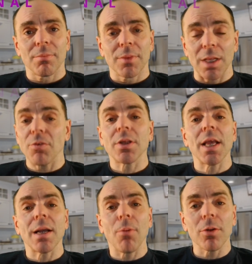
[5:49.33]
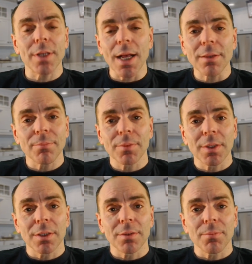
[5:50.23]
Never think about that.
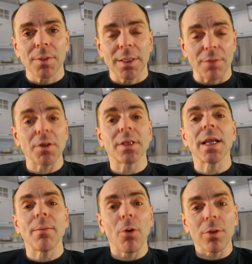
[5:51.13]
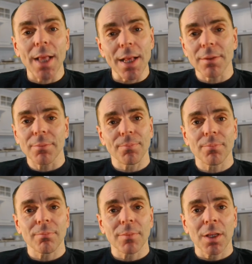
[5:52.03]
Never think about that.
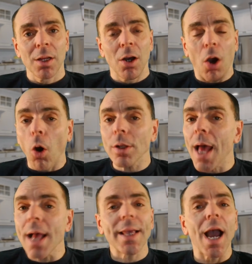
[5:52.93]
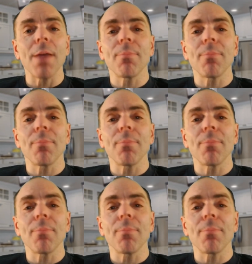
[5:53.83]
All that guy